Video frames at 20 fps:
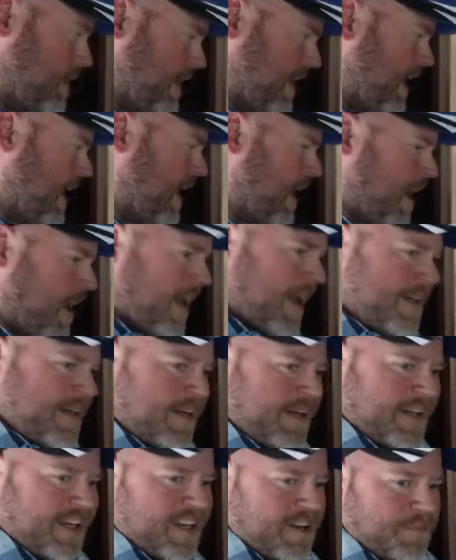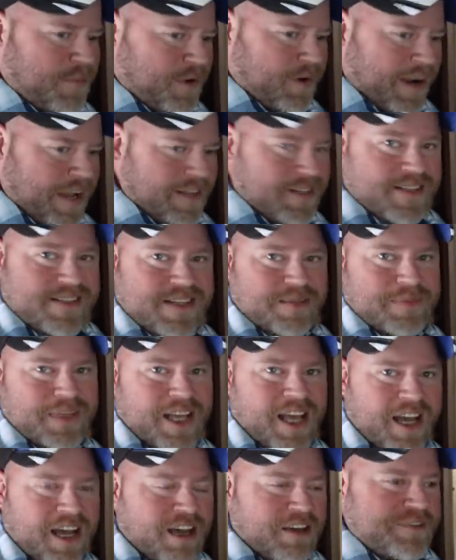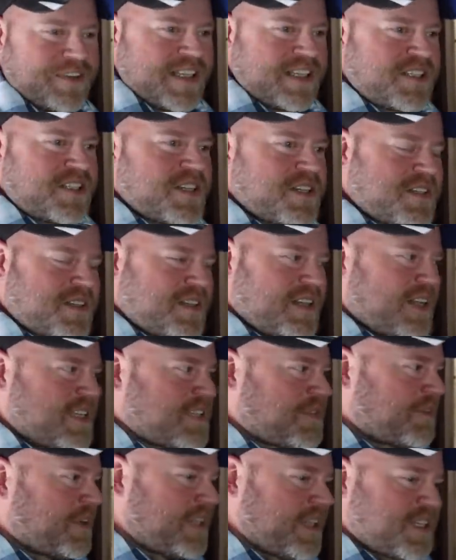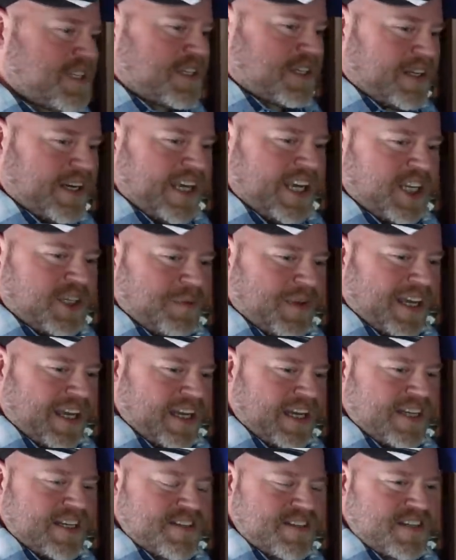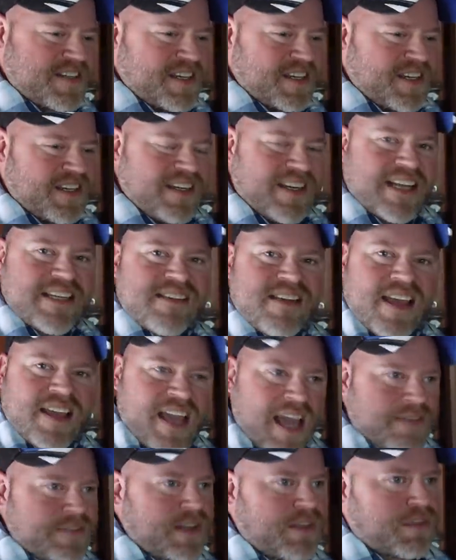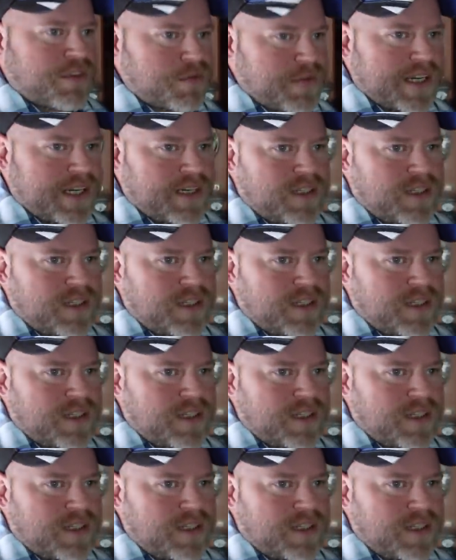Yeah, I need to give Miranda some love. It's just, it's really strange because it's like having three